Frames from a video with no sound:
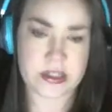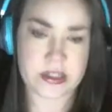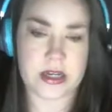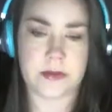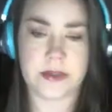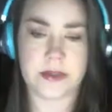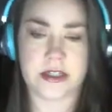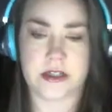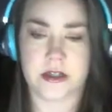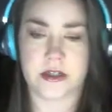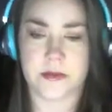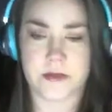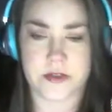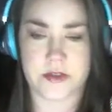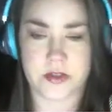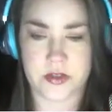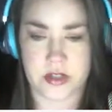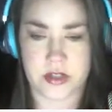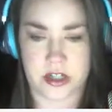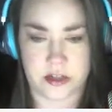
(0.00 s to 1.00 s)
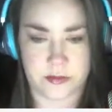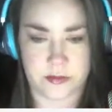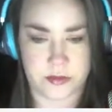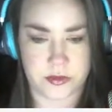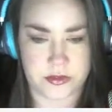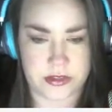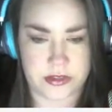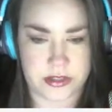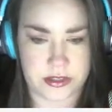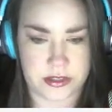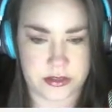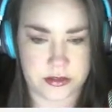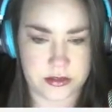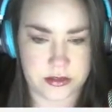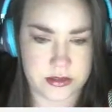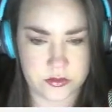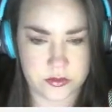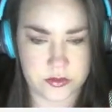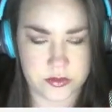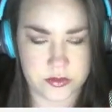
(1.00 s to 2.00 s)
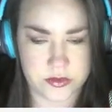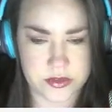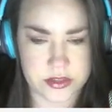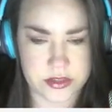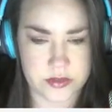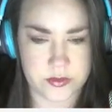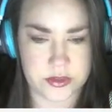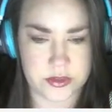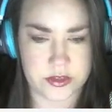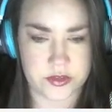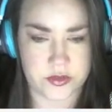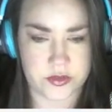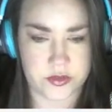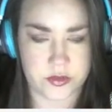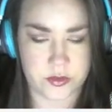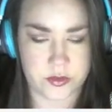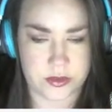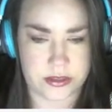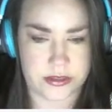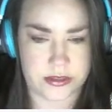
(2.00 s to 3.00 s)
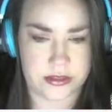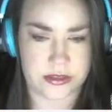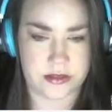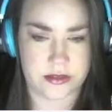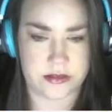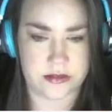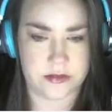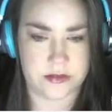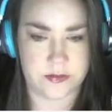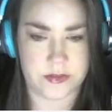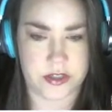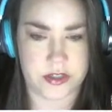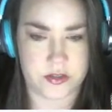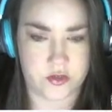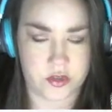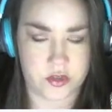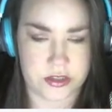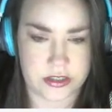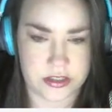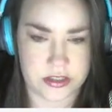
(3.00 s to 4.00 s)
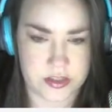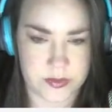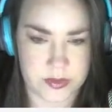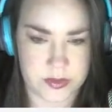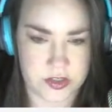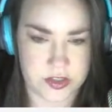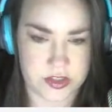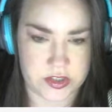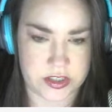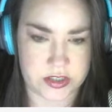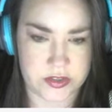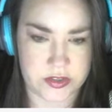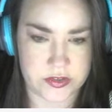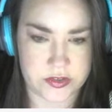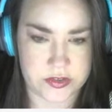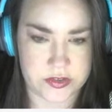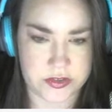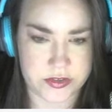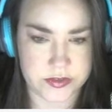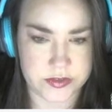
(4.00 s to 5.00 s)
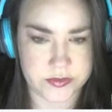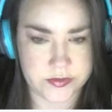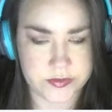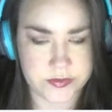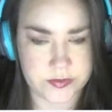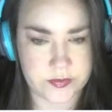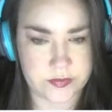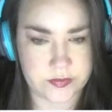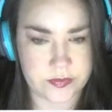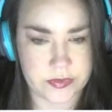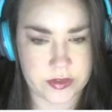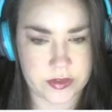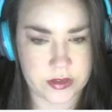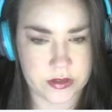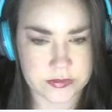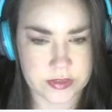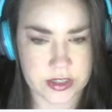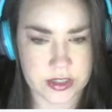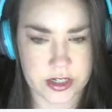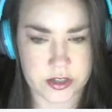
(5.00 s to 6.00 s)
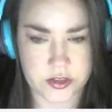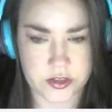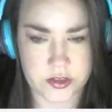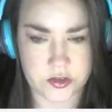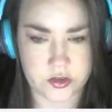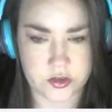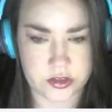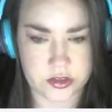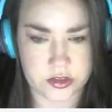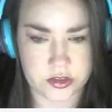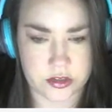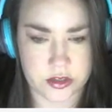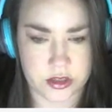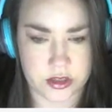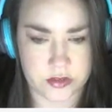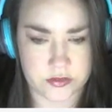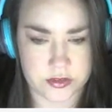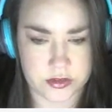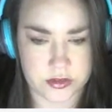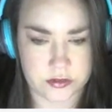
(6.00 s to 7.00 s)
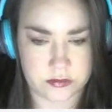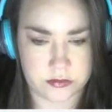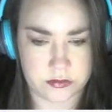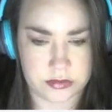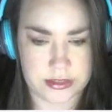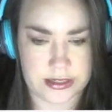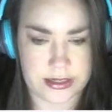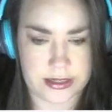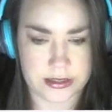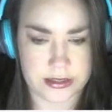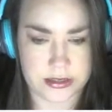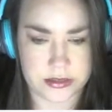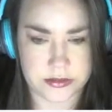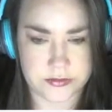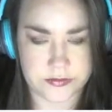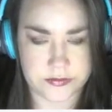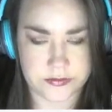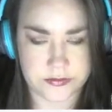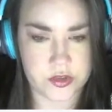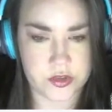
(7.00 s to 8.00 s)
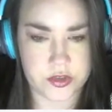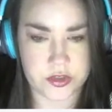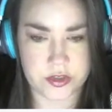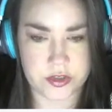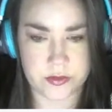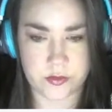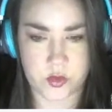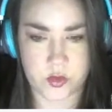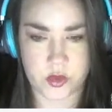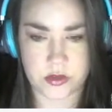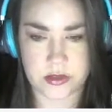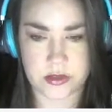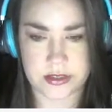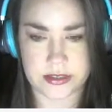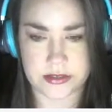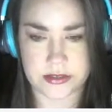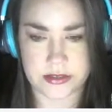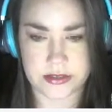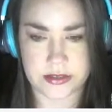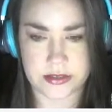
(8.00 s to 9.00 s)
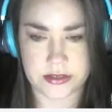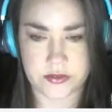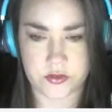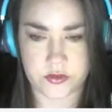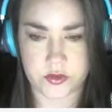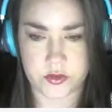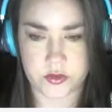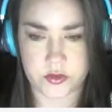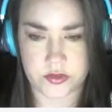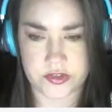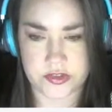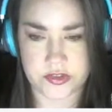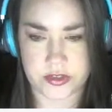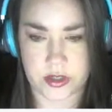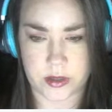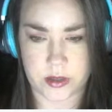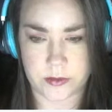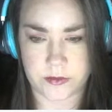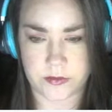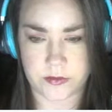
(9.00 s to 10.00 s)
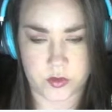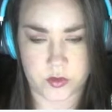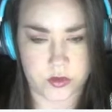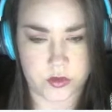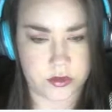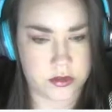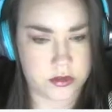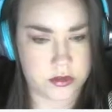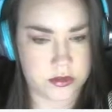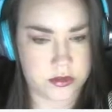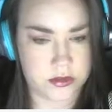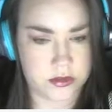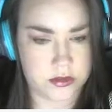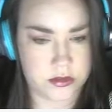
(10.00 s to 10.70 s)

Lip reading: How many cups do you have per day? We'll say 1 to 2 right now. I'm not drinking as much as I used to. How do you drink your coffee? Black. Which are you more likely to stop for?